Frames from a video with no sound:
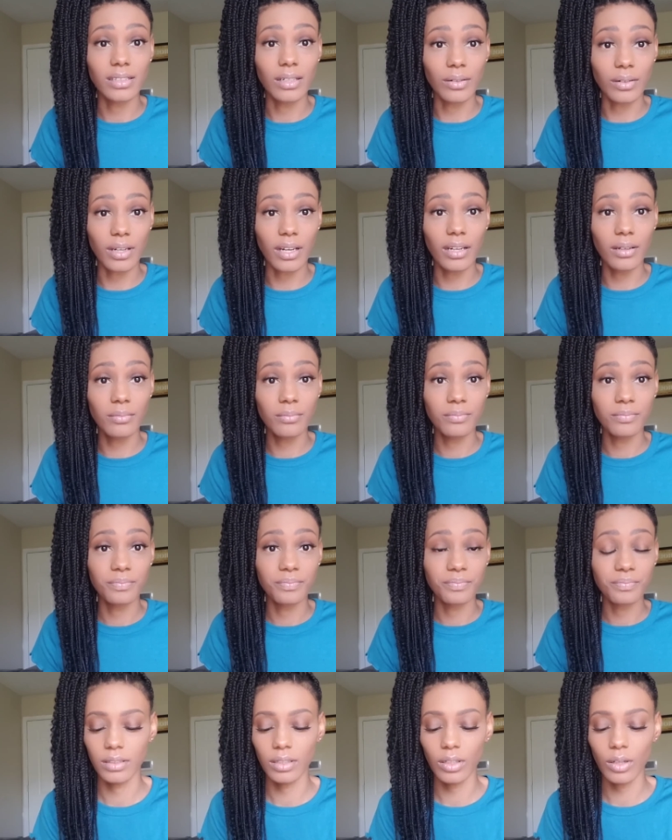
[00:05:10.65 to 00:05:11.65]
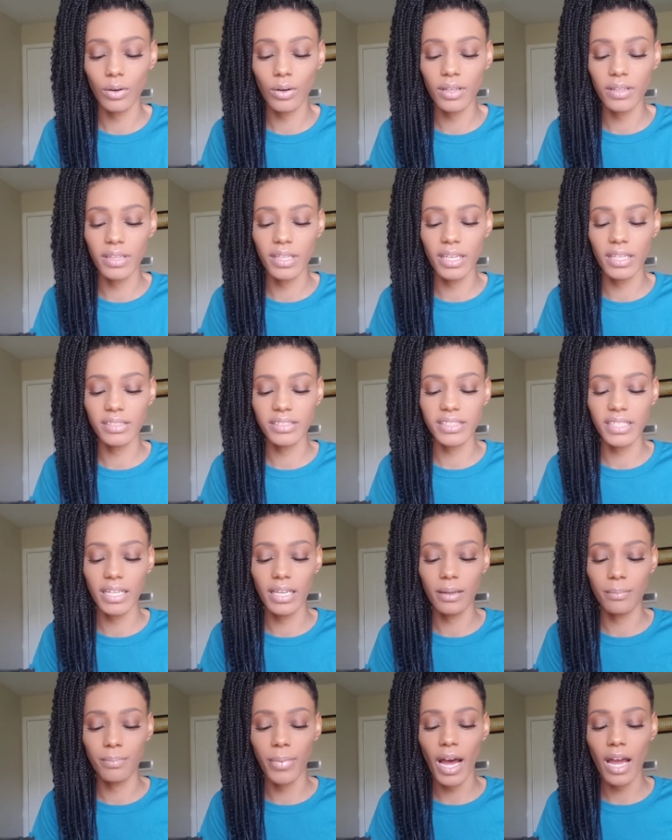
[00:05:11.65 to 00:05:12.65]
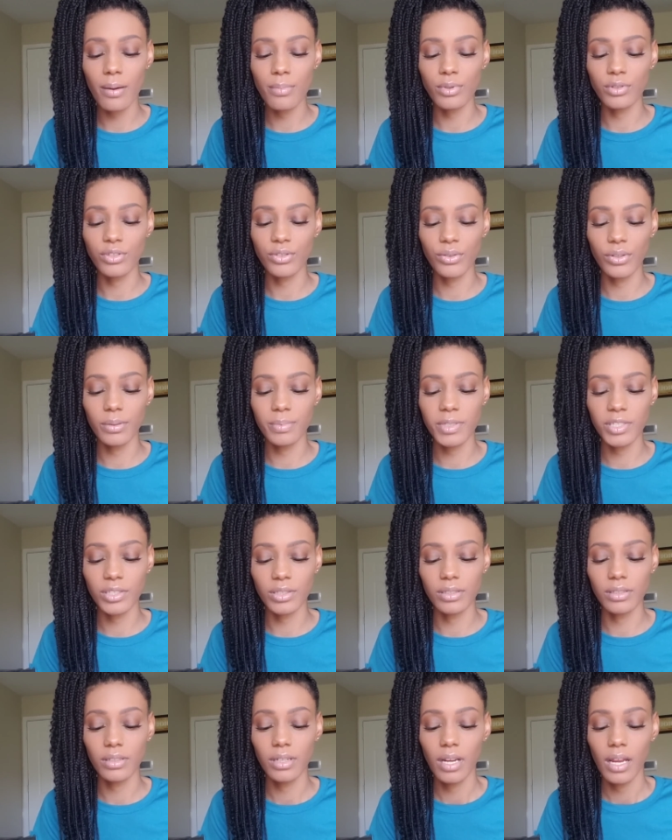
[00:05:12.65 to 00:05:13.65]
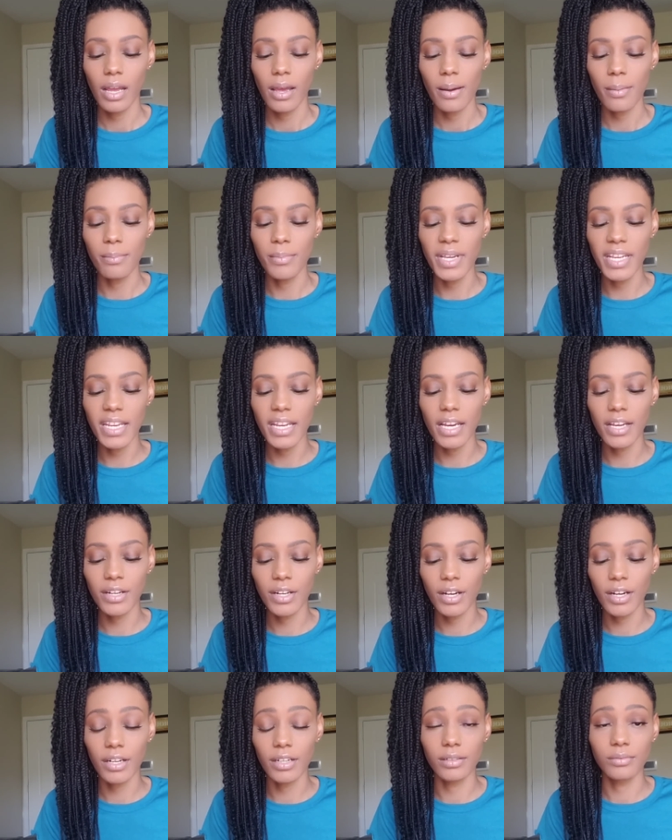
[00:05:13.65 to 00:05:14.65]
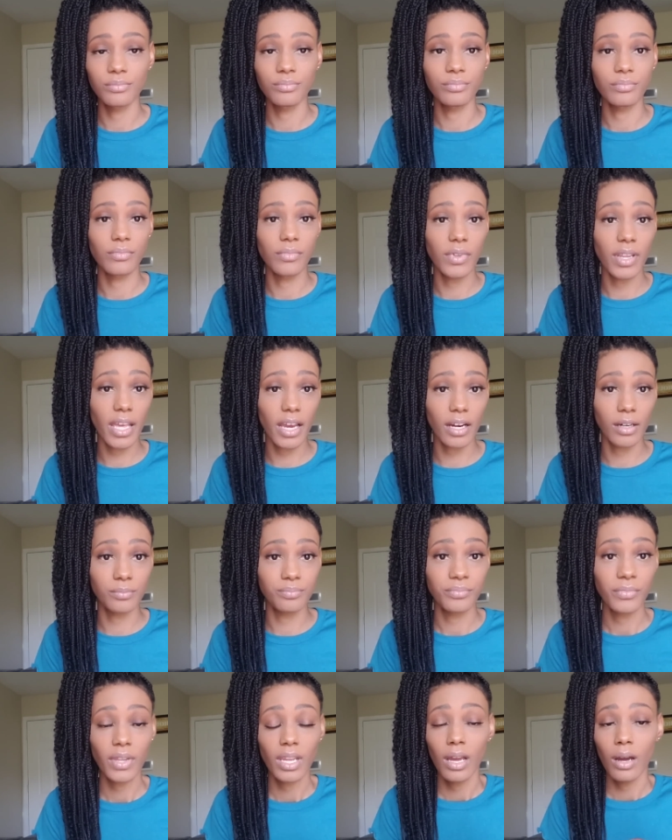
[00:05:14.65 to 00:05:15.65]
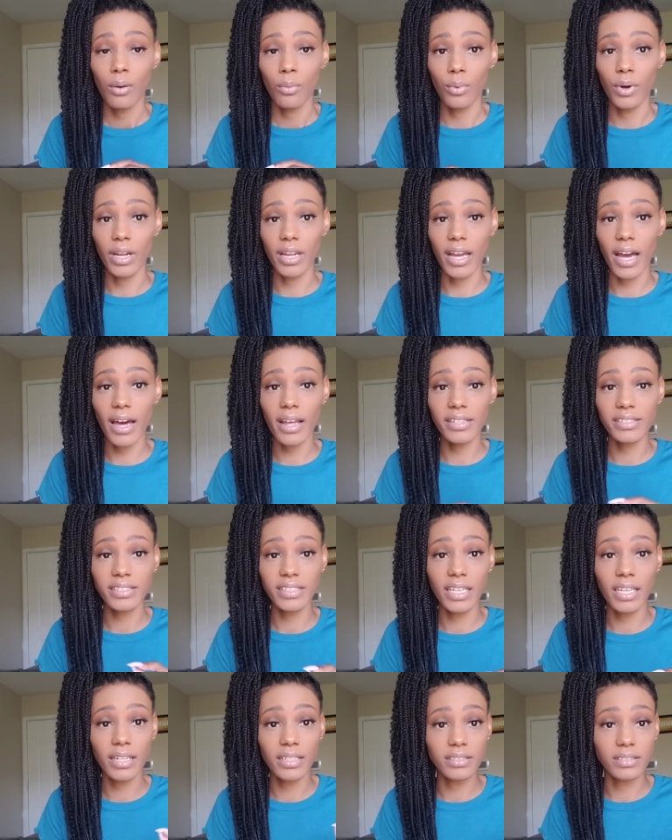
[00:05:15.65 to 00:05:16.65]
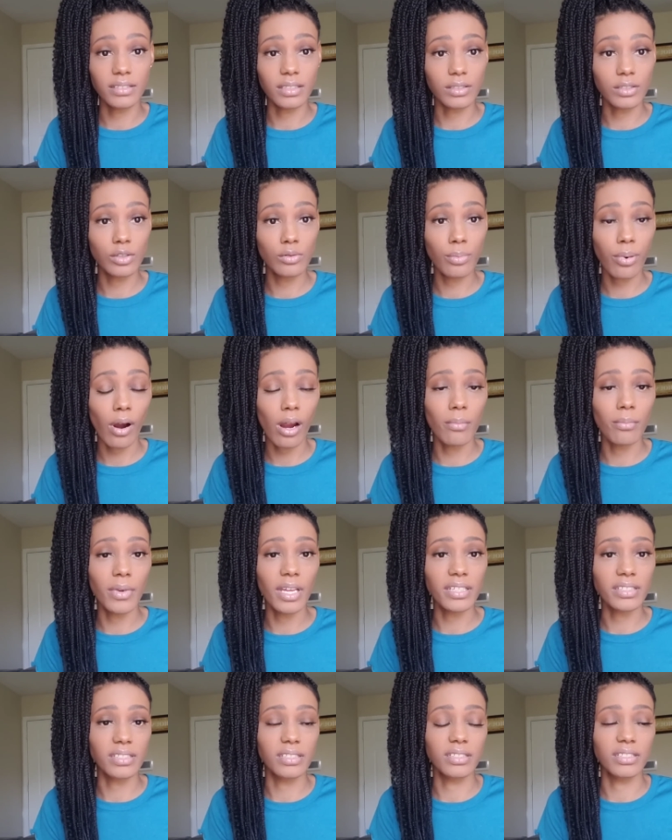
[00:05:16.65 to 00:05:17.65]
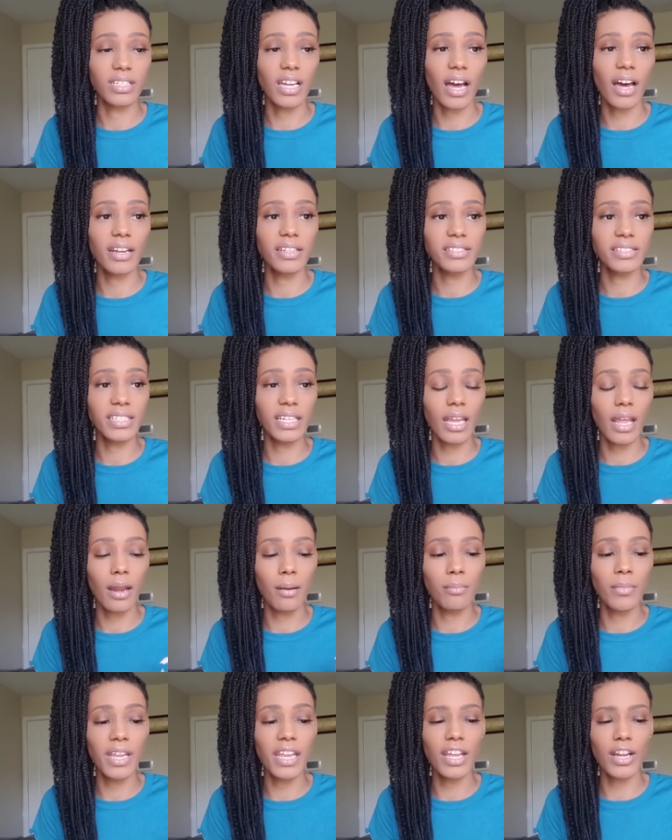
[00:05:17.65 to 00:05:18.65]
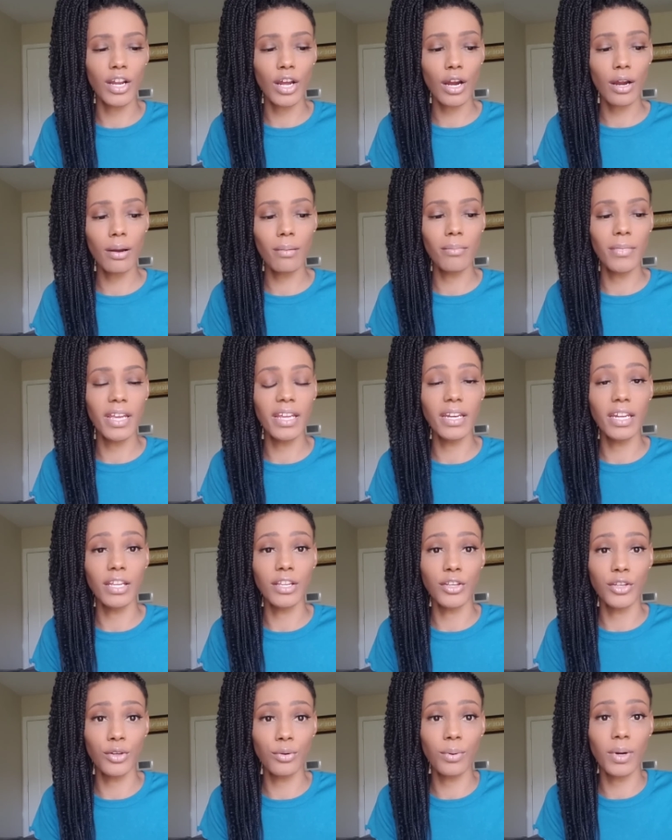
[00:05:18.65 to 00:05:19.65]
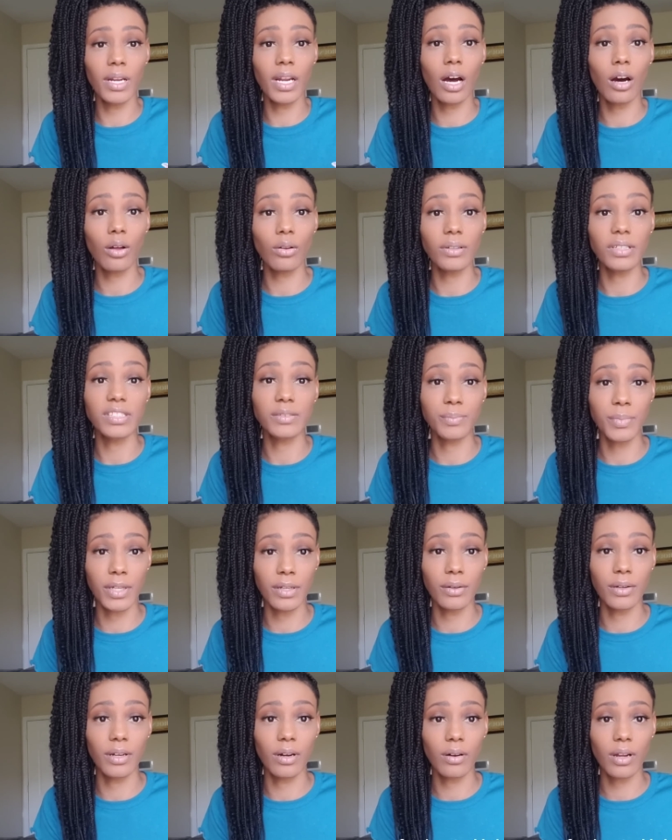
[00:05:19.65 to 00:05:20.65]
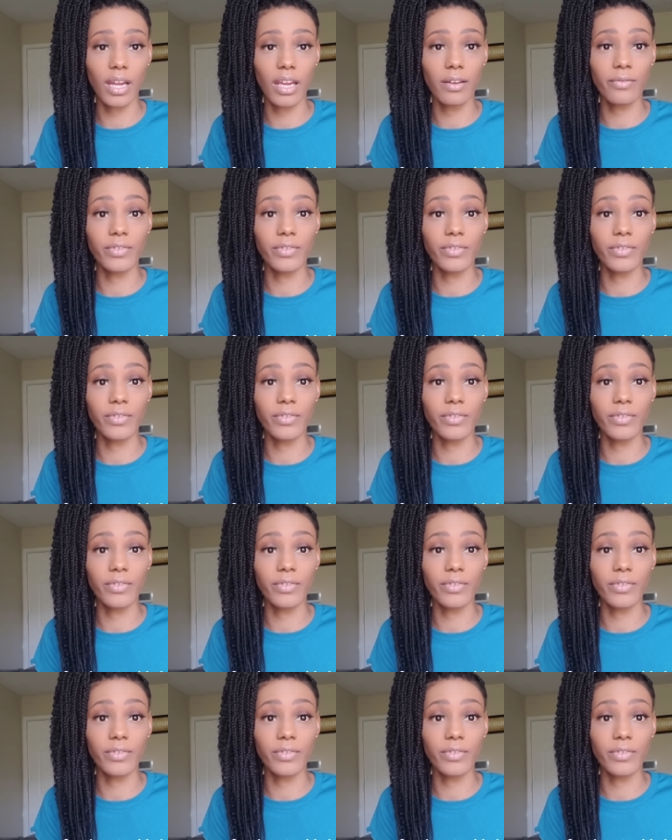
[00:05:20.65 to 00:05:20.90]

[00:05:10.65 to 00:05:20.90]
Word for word: Okay? The Lord then said, Bible scripture, me and her. Now, what God is saying, this is a two-part message. God is saying me and her, meaning you and Holy Spirit, okay?